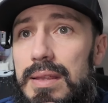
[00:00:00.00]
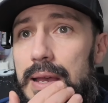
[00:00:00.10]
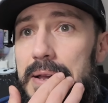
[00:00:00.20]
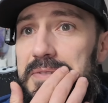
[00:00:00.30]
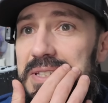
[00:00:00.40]

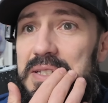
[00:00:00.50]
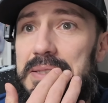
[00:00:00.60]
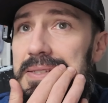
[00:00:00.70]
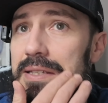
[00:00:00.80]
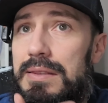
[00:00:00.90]
Obviously
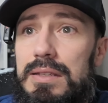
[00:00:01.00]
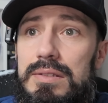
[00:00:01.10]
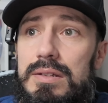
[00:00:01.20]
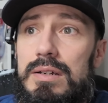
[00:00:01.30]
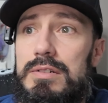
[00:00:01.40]
it's
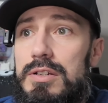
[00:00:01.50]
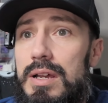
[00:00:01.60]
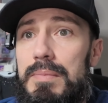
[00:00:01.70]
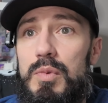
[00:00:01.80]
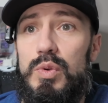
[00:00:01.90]
Cynthia's
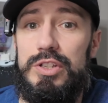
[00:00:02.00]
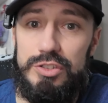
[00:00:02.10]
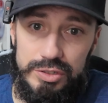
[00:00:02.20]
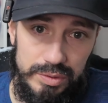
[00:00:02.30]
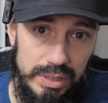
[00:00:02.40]
Garchomp,
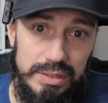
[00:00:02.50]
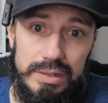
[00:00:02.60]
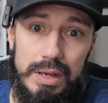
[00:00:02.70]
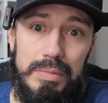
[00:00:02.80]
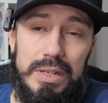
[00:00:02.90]
which is
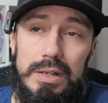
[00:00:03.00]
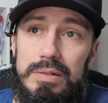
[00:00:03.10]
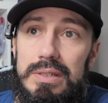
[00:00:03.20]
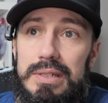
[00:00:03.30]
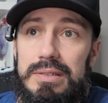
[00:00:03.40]
coming out
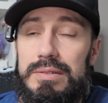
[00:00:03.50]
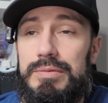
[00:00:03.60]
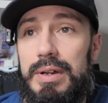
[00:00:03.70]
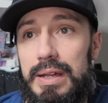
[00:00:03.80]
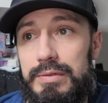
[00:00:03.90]
in Destiny
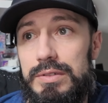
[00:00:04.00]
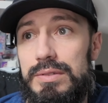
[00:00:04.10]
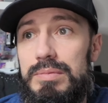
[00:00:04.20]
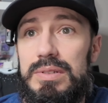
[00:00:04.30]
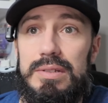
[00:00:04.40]

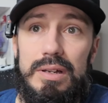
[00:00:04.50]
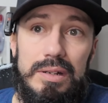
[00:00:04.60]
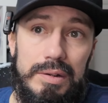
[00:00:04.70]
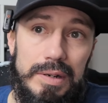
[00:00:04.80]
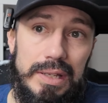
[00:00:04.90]
Rivals. We saw it
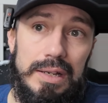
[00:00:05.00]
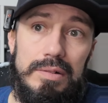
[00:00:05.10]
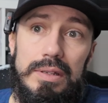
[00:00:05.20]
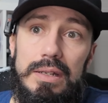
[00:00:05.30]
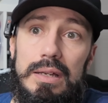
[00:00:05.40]
already
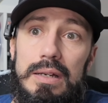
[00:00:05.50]
out in